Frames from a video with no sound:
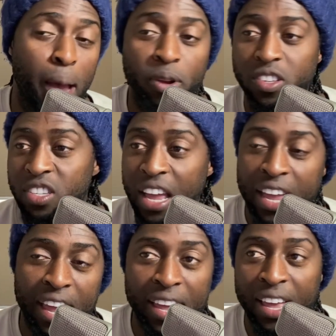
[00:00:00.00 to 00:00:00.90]
I'm not
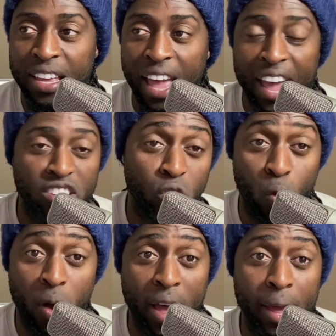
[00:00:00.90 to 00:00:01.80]
saying X or
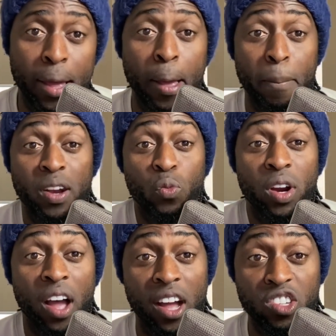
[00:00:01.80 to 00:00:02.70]
Y, but in
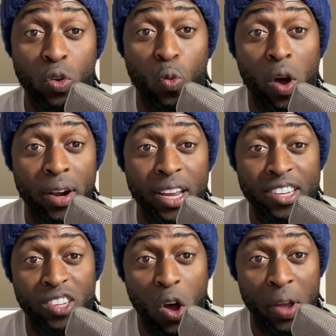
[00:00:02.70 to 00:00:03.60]
regards to what
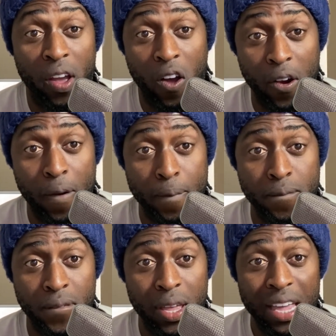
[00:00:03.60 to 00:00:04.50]
is going on,
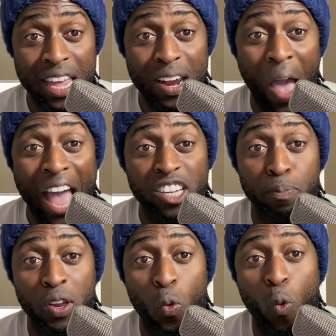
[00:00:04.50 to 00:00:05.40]
it has
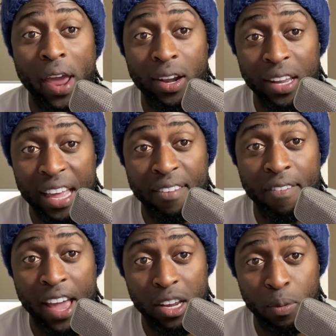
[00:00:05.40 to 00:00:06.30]
been readily
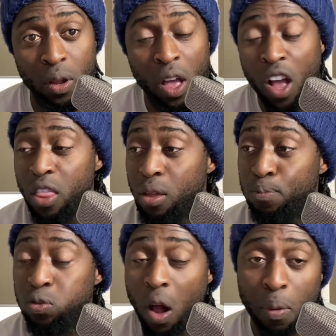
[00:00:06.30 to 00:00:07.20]
available. The
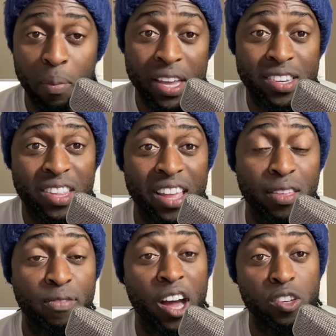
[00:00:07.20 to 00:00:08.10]
problem is that
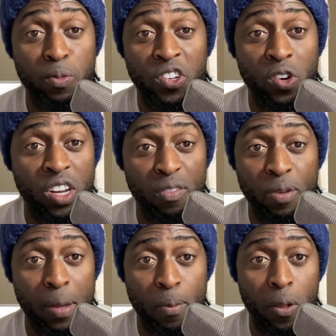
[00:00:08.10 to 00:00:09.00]
the vast majority of
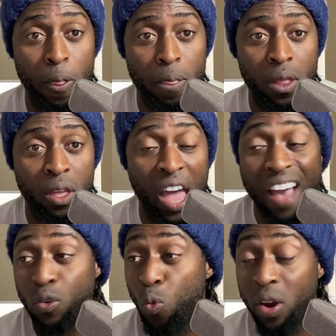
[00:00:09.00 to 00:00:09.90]
people
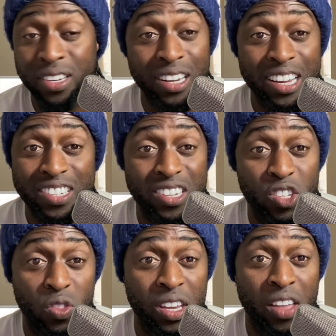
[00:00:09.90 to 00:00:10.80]
haven't wanted to listen
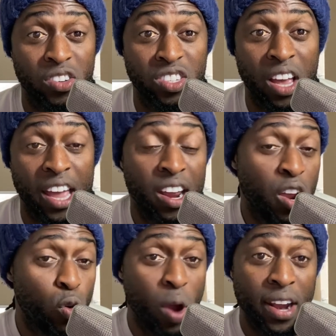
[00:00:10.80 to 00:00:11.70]
to the other side.
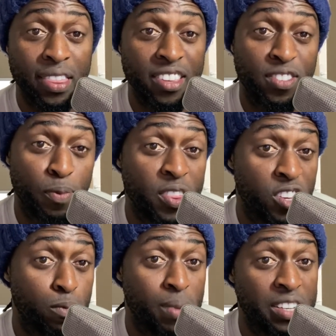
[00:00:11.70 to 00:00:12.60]
Granted, there's been
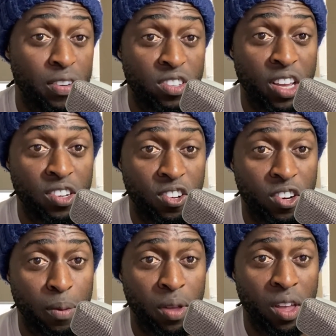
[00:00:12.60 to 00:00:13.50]
this massive
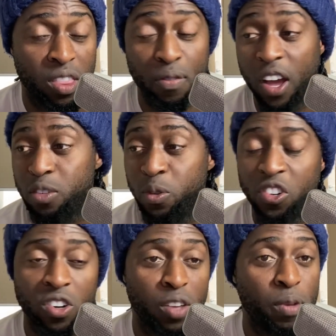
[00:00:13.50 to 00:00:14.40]
censorship. The vast
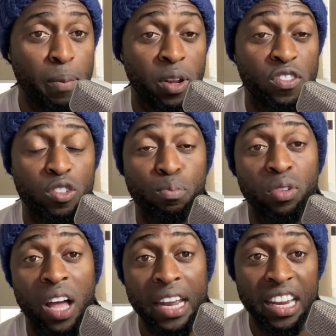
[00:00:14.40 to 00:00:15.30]
majority of people have just
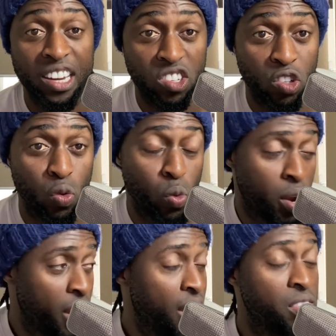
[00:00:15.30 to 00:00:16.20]
blindly listened to
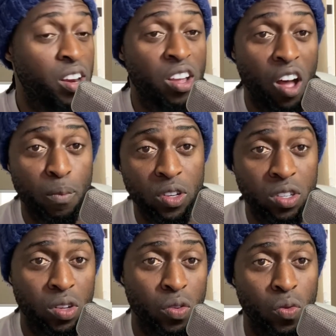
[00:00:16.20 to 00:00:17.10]
what their
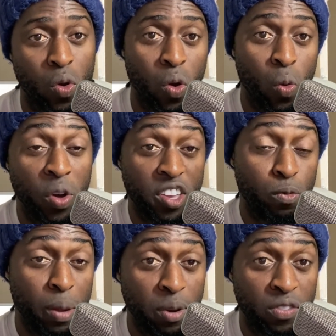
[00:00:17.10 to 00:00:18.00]
governments, what these
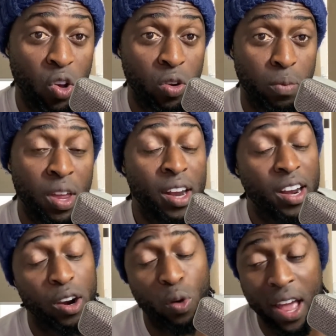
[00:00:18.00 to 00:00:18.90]
people have told them.
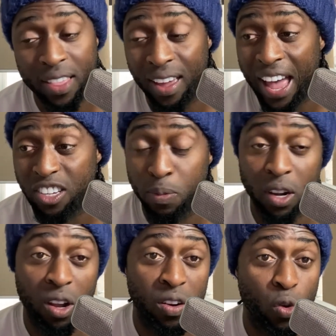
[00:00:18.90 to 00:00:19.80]
Now, granted, there has been a
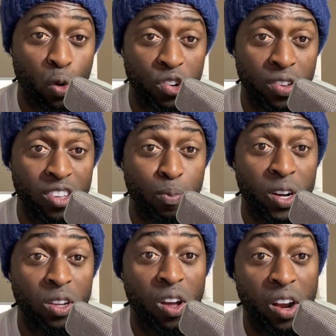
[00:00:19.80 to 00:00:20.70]
lot of coercion. There's been
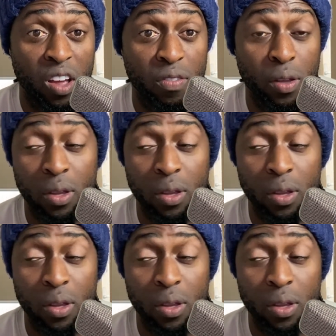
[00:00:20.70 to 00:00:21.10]
a lot of